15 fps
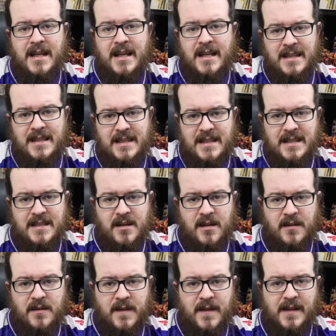These are
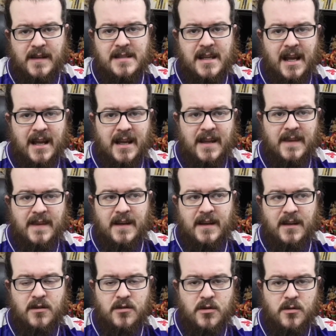the things that I think
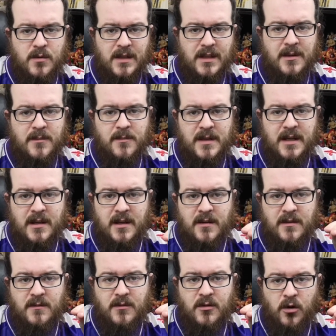you should really be
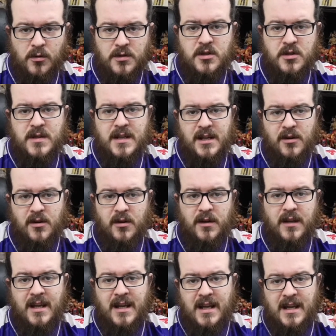concentrating on
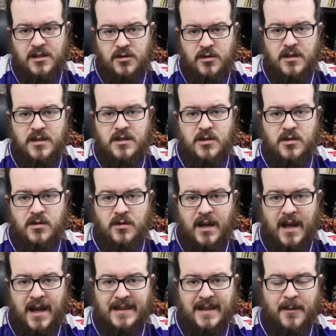as soon as you
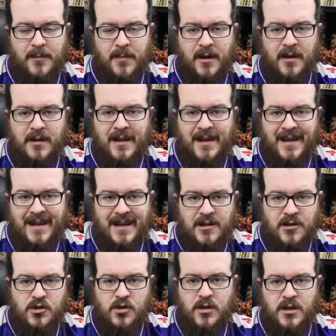hit that button and
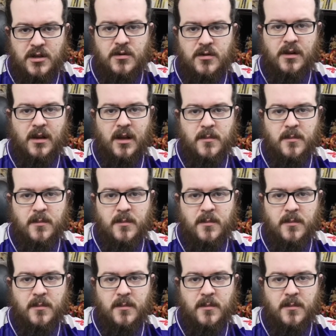join a new club.